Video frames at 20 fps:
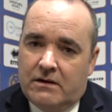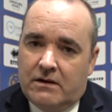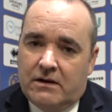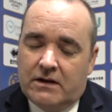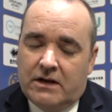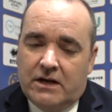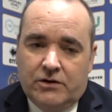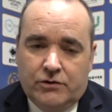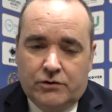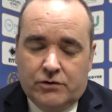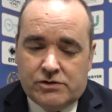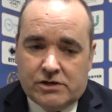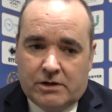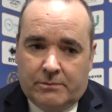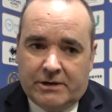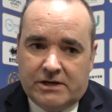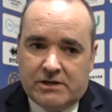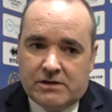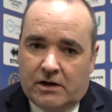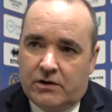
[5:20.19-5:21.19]
Great news and
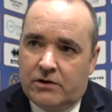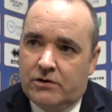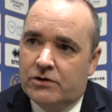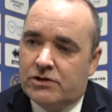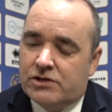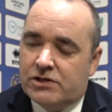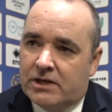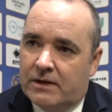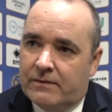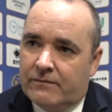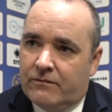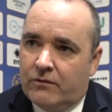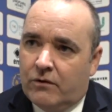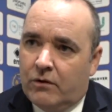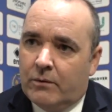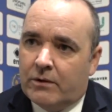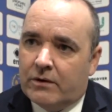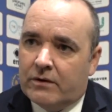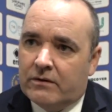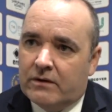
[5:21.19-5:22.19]
a huge step
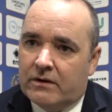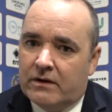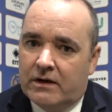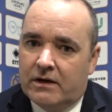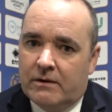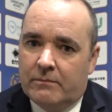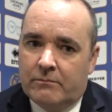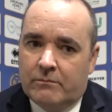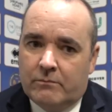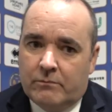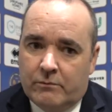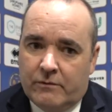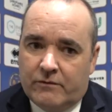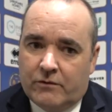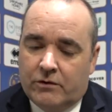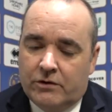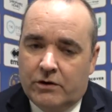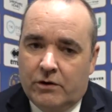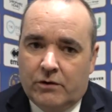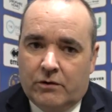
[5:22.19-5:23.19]
forward.
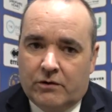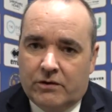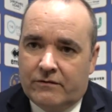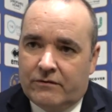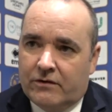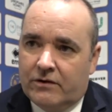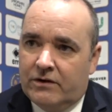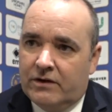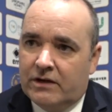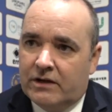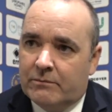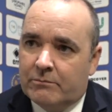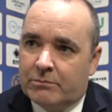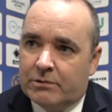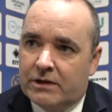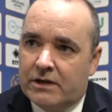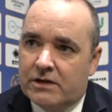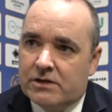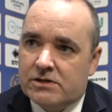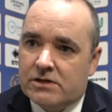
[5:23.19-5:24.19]
We've now got the funding in
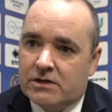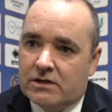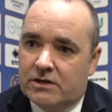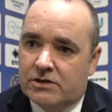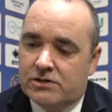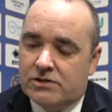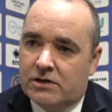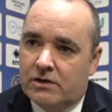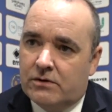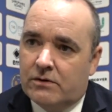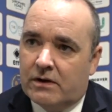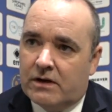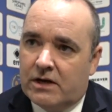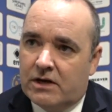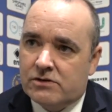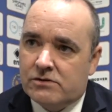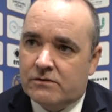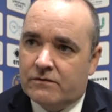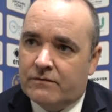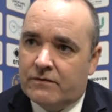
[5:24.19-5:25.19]
place, and it's now a
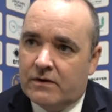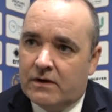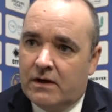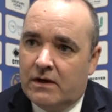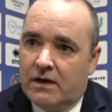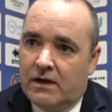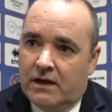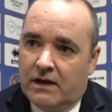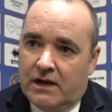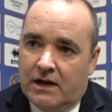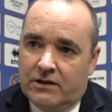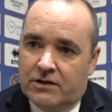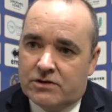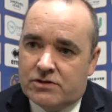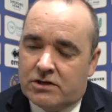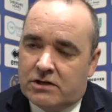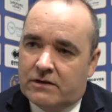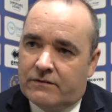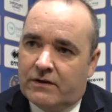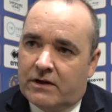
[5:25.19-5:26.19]
case of getting the
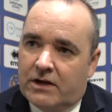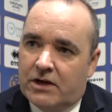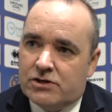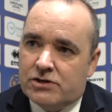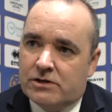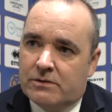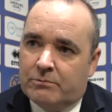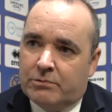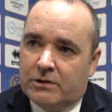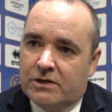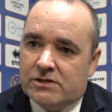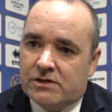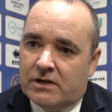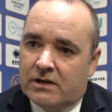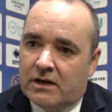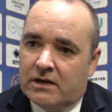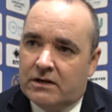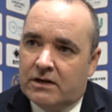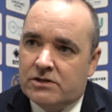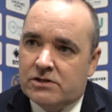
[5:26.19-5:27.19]
certification in place and
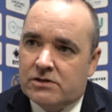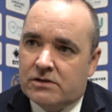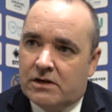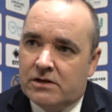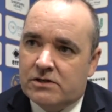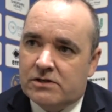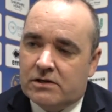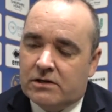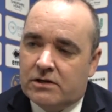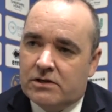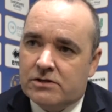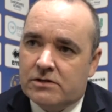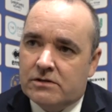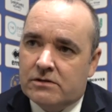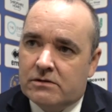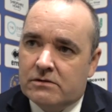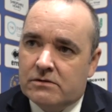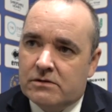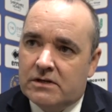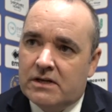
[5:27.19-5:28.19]
getting
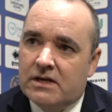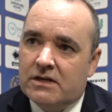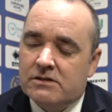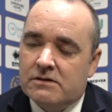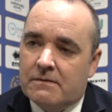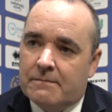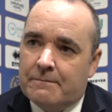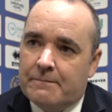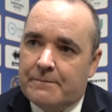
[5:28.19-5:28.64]
installation dates.